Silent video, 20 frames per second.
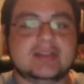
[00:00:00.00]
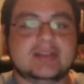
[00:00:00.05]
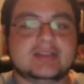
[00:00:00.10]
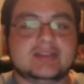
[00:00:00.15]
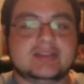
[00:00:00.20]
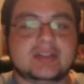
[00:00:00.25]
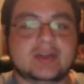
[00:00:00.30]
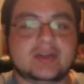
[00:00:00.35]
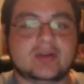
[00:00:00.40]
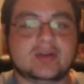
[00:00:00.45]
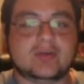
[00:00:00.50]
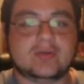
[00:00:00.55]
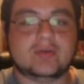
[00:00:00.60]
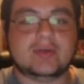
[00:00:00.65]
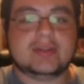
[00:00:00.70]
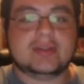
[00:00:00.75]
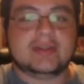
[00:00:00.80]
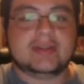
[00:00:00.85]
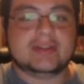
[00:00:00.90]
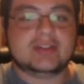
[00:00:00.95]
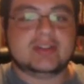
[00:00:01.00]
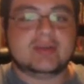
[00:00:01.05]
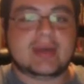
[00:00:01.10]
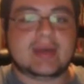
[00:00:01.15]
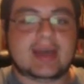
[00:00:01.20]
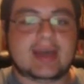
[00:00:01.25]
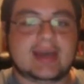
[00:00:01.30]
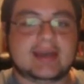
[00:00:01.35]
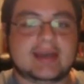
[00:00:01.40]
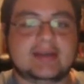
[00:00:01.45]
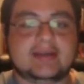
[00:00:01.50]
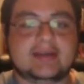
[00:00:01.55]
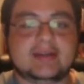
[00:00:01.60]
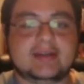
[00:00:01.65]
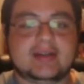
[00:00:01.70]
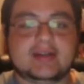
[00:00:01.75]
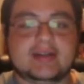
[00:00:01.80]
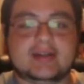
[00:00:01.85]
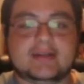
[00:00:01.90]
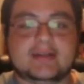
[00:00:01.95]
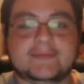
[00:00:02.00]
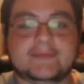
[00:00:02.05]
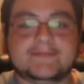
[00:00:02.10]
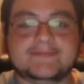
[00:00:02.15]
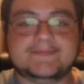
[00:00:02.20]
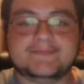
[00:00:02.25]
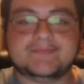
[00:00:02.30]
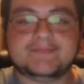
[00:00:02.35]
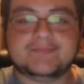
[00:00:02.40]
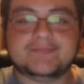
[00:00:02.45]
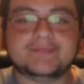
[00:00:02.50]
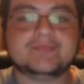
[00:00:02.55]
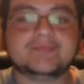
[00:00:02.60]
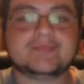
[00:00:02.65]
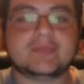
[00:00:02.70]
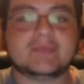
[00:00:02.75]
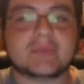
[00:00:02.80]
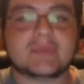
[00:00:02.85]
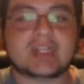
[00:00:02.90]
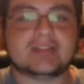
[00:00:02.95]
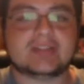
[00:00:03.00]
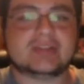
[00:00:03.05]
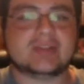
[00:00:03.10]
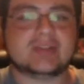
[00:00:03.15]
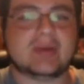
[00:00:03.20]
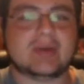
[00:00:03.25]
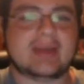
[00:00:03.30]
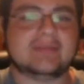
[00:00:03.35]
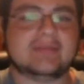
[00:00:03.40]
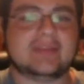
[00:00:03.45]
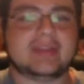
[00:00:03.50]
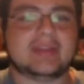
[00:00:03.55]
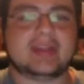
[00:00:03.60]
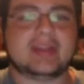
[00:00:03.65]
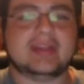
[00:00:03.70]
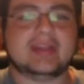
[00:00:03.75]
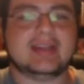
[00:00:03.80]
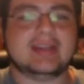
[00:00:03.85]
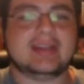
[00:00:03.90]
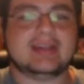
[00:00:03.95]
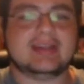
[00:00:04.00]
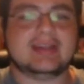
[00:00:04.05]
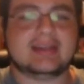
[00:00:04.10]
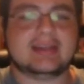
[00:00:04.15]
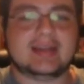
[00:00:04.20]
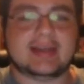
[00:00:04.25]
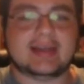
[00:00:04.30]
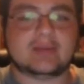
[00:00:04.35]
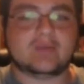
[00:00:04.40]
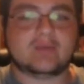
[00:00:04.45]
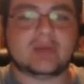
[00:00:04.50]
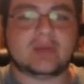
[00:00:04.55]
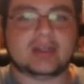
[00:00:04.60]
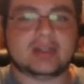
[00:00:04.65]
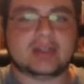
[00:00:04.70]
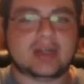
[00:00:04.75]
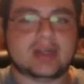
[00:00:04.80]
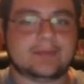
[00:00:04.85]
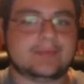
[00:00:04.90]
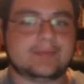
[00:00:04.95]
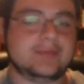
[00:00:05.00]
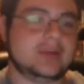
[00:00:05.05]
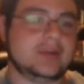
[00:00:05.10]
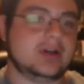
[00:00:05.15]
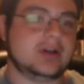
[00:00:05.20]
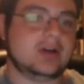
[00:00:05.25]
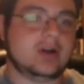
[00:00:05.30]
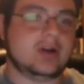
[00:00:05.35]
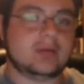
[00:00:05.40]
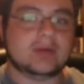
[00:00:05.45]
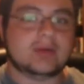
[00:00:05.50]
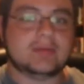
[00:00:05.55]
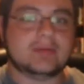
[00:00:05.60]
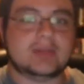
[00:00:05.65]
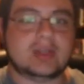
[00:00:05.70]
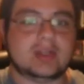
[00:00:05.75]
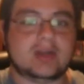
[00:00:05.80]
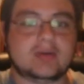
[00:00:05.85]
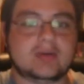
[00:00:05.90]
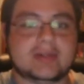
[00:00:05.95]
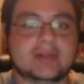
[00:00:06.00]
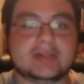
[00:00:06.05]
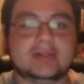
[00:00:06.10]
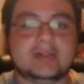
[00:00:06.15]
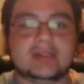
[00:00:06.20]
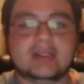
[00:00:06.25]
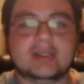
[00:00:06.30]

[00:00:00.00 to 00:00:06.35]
So you had, so everything needed to like one up the armor below it.